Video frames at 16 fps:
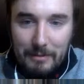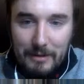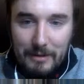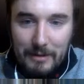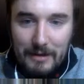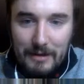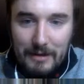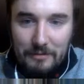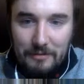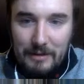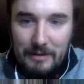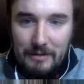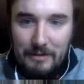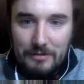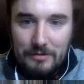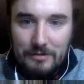but
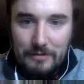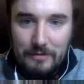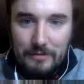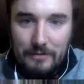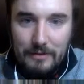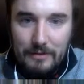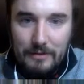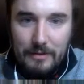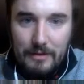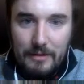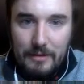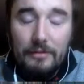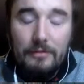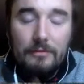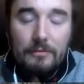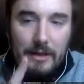speaking of the shiver,
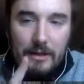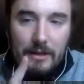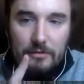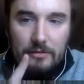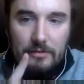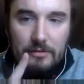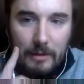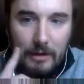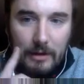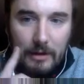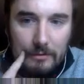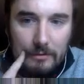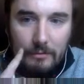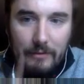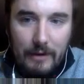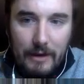this is really interesting
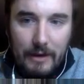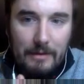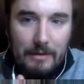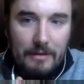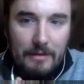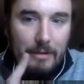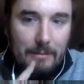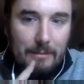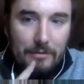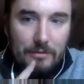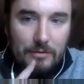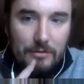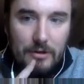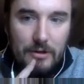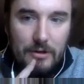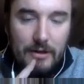because we read about the Bramble
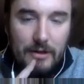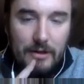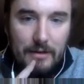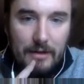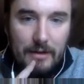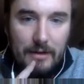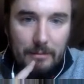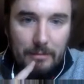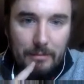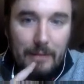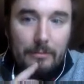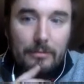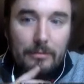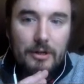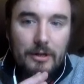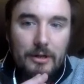Shark, that the
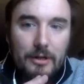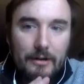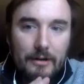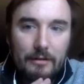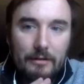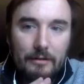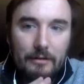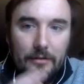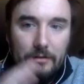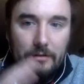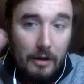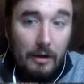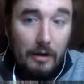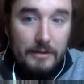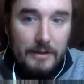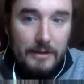Bramble Shark is
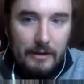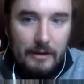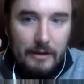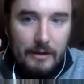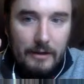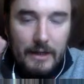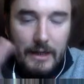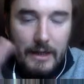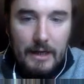solitary.